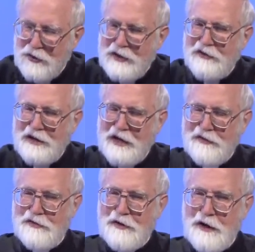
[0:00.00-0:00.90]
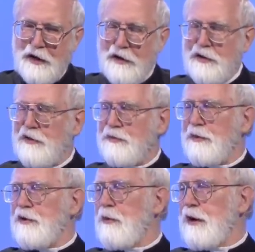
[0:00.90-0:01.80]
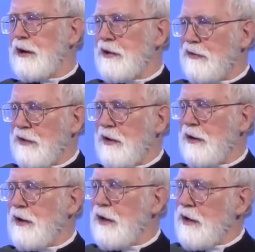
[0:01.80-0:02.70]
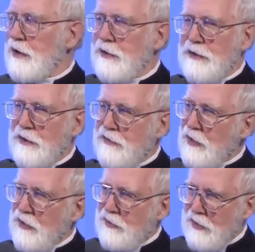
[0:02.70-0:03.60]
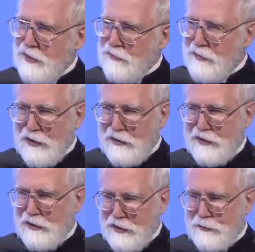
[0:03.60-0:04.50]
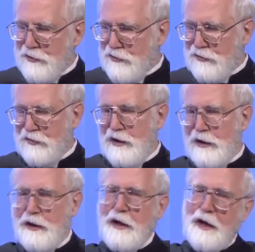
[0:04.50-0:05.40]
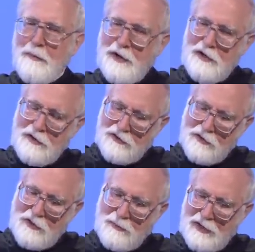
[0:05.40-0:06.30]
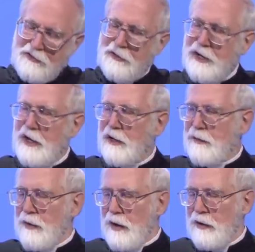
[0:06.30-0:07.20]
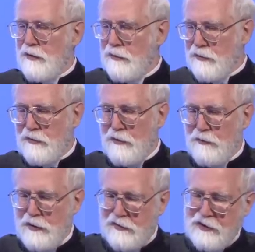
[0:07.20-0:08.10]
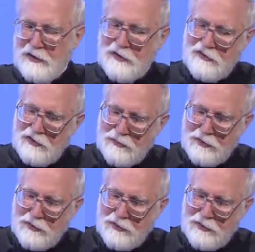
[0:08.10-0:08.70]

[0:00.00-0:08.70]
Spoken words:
So in this case, when you're walking down the street, it's not entirely voluntary what you see. But you can do your best you can to avoid seeing these things.